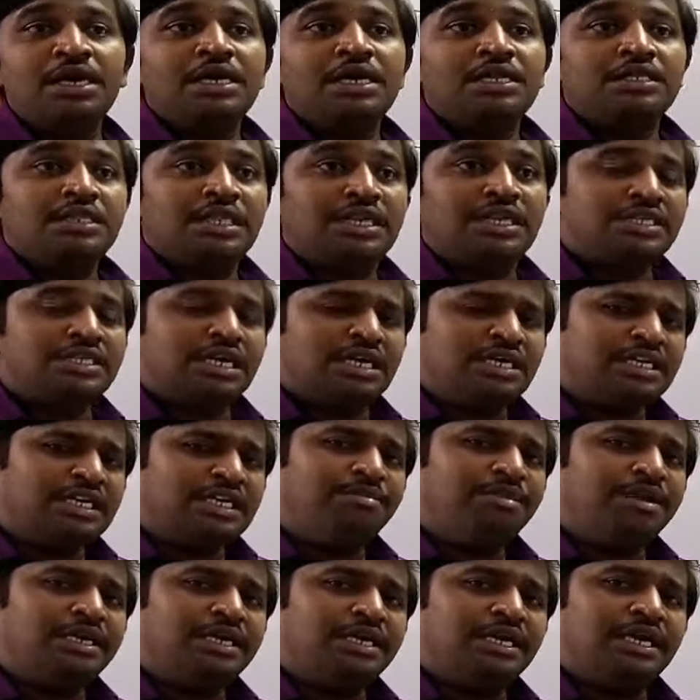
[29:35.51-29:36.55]
There is
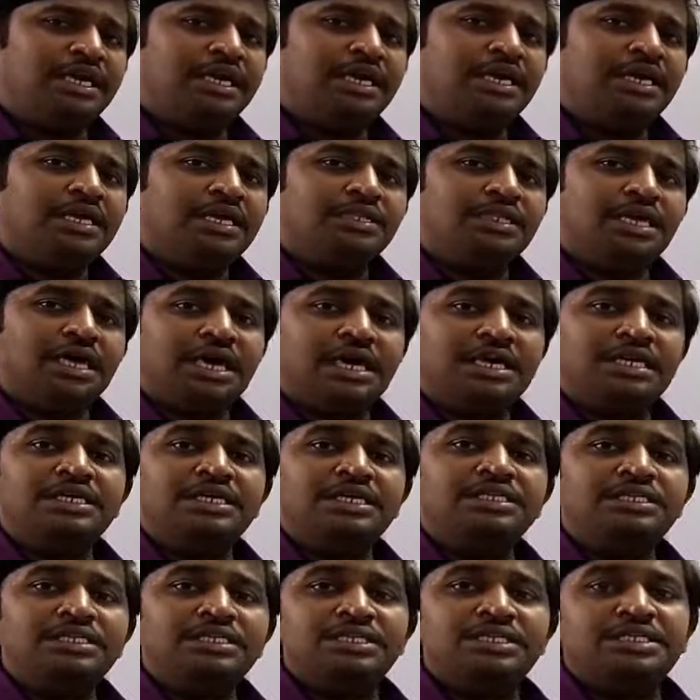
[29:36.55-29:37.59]
ultimately the
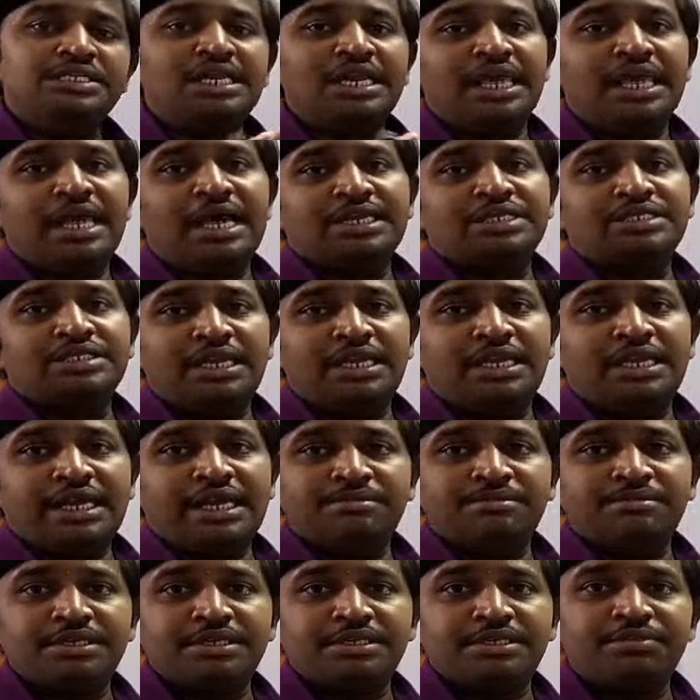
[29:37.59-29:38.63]
condensation reaction takes
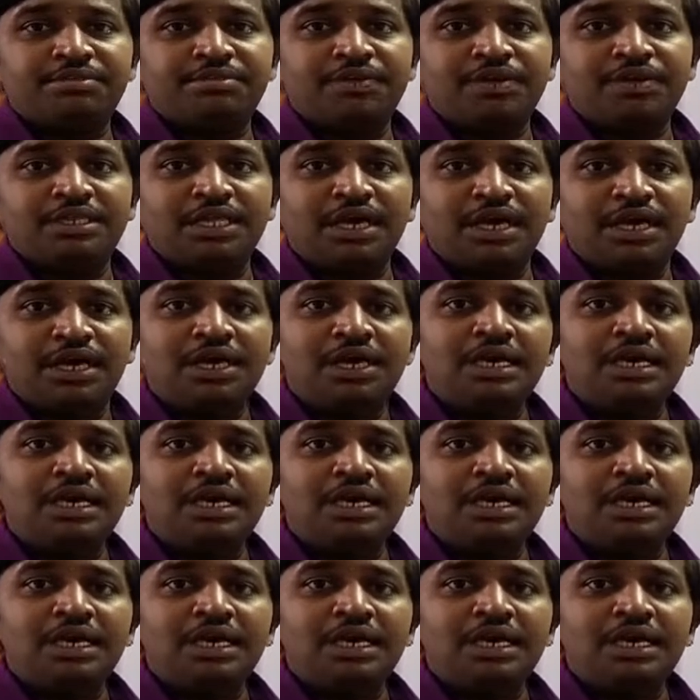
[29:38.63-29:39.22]
place between the